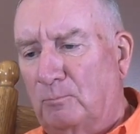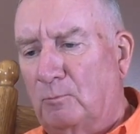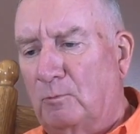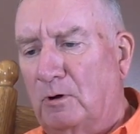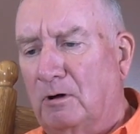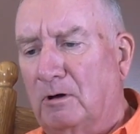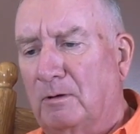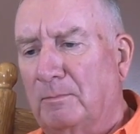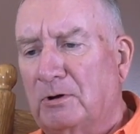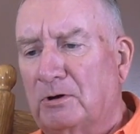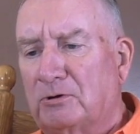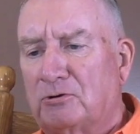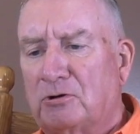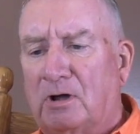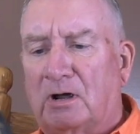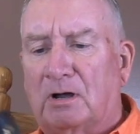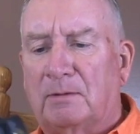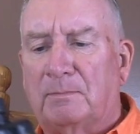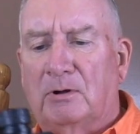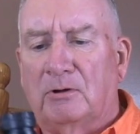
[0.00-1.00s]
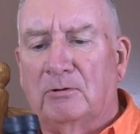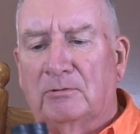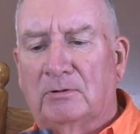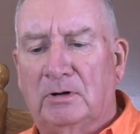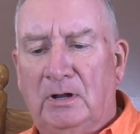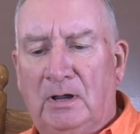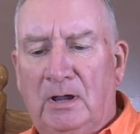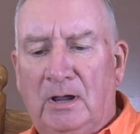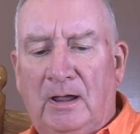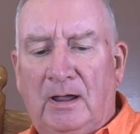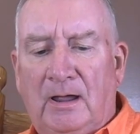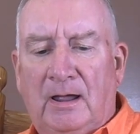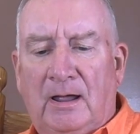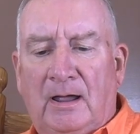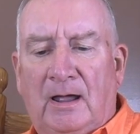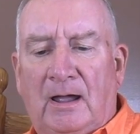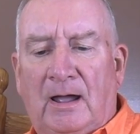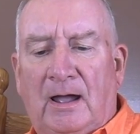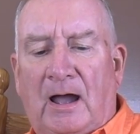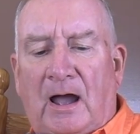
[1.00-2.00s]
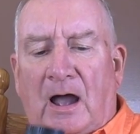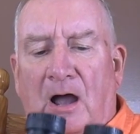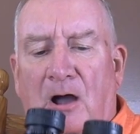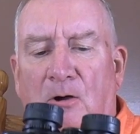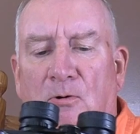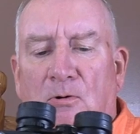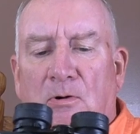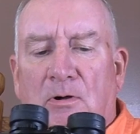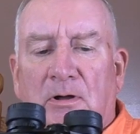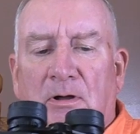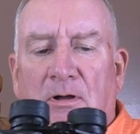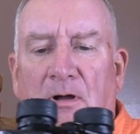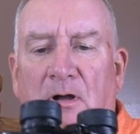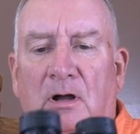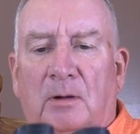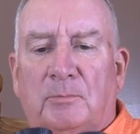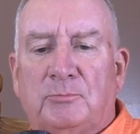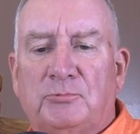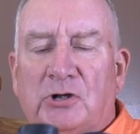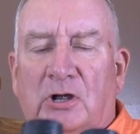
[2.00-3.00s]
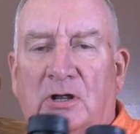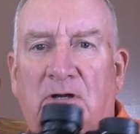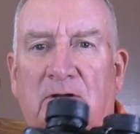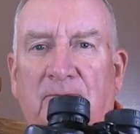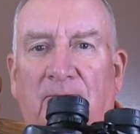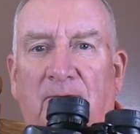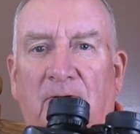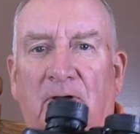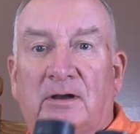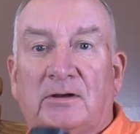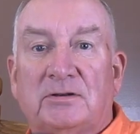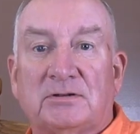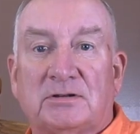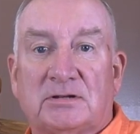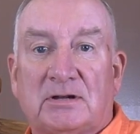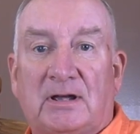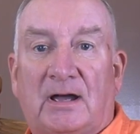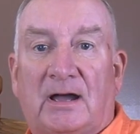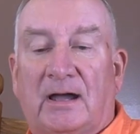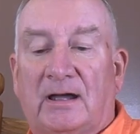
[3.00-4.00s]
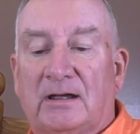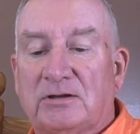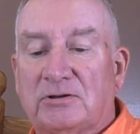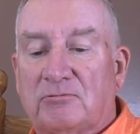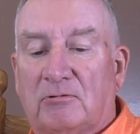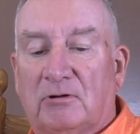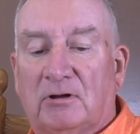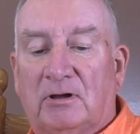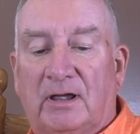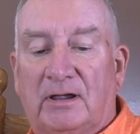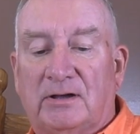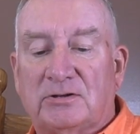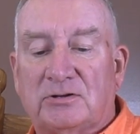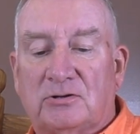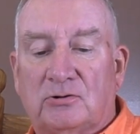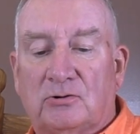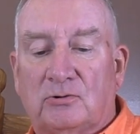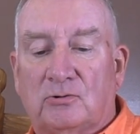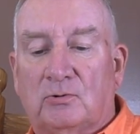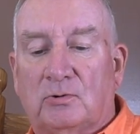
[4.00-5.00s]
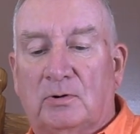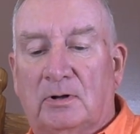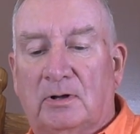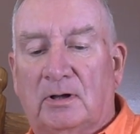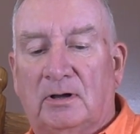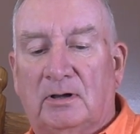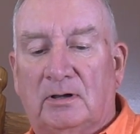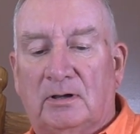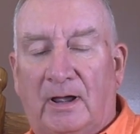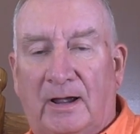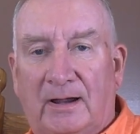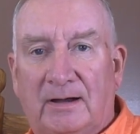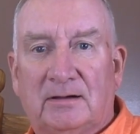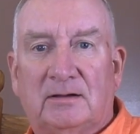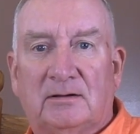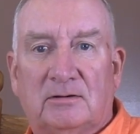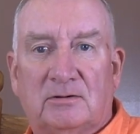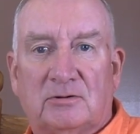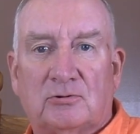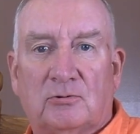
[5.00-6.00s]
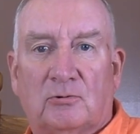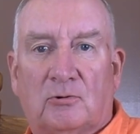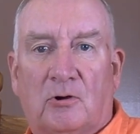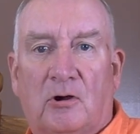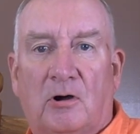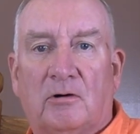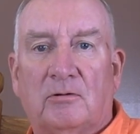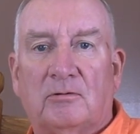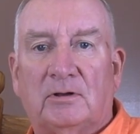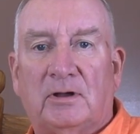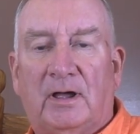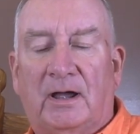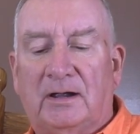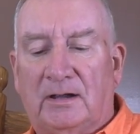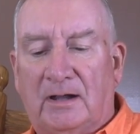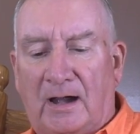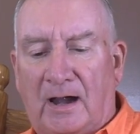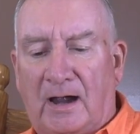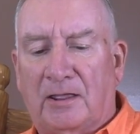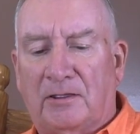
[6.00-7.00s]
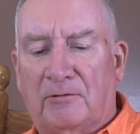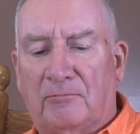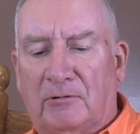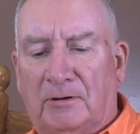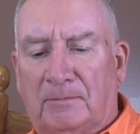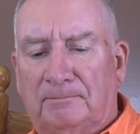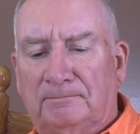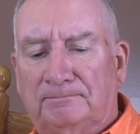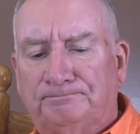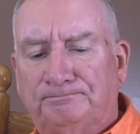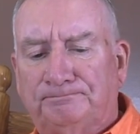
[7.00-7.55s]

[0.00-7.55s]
Well, I'm going to talk about how objective lens size relates to light, so-called light gathering.